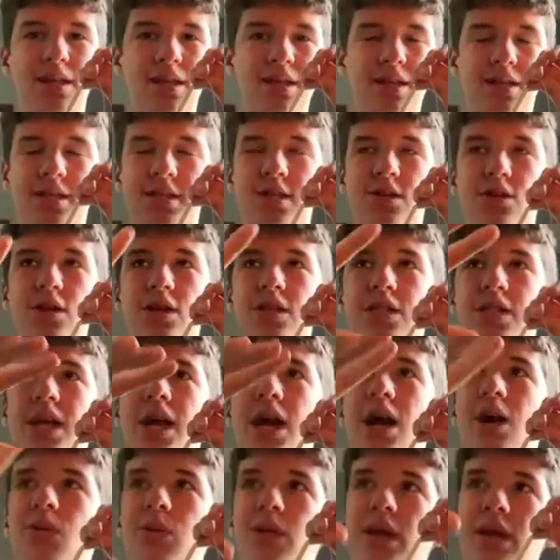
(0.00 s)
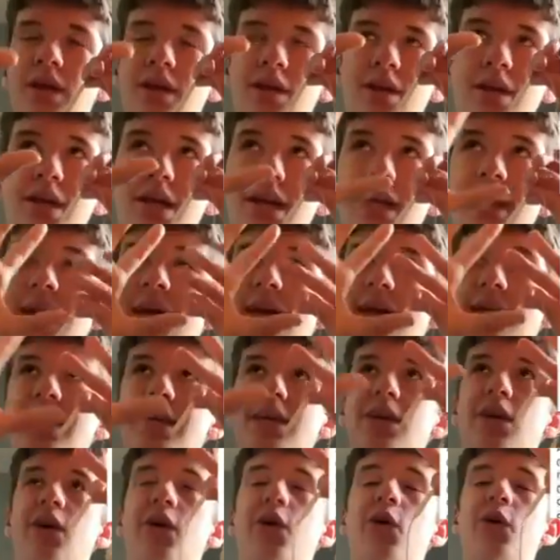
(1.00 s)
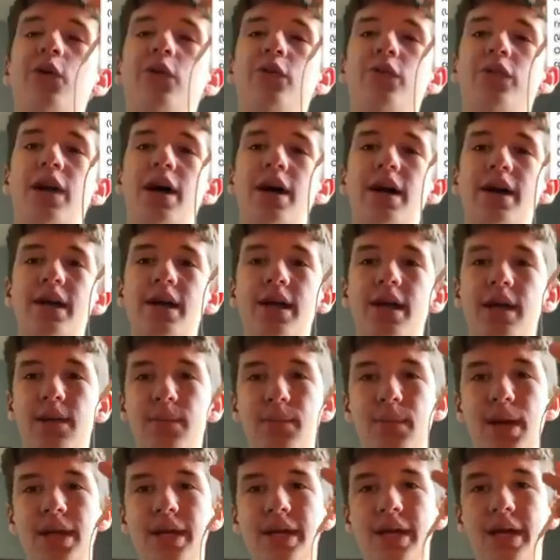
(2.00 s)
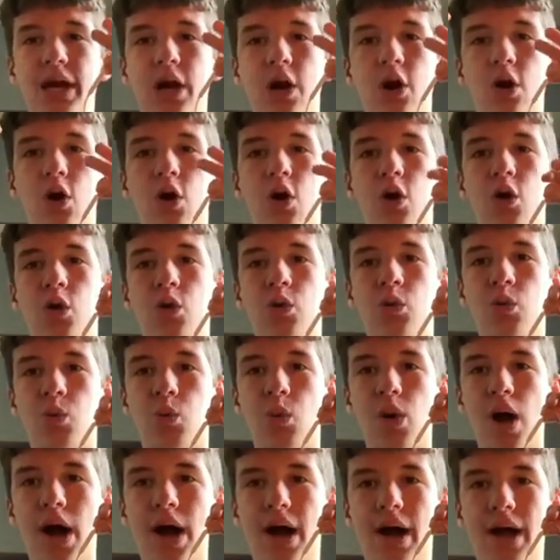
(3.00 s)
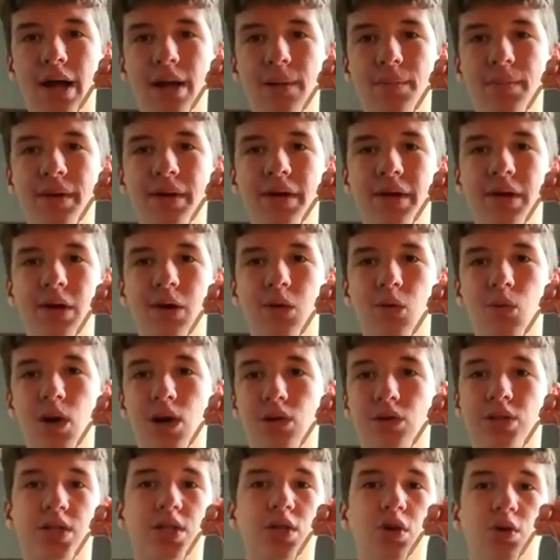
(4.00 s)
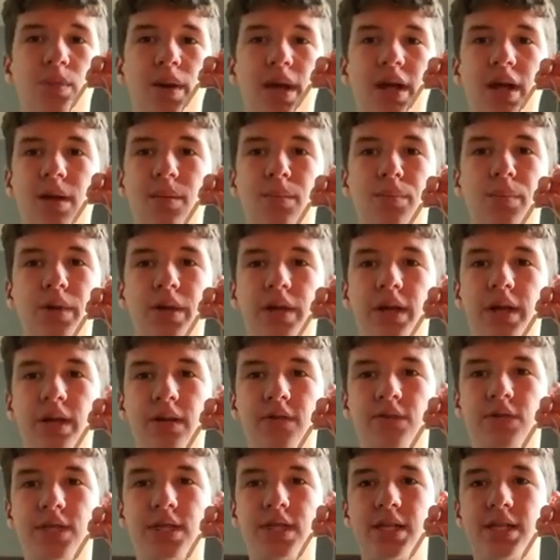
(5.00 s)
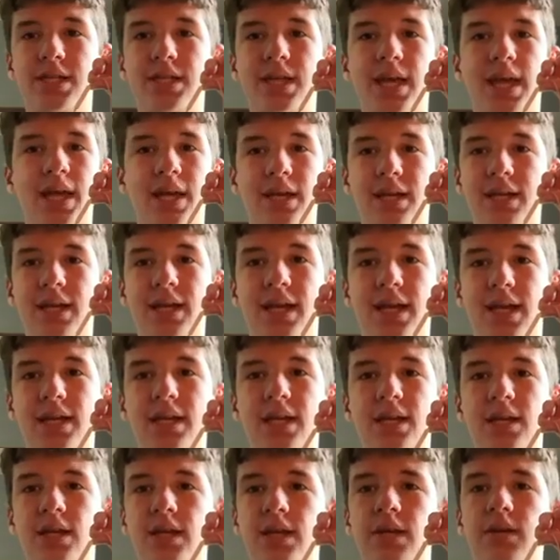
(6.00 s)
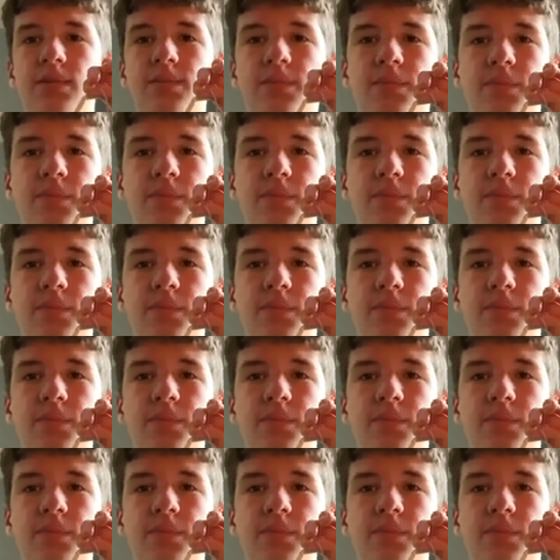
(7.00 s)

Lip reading: it's crazy how he connected all of that and made it all rhyme while still making plenty of sense and connecting to him.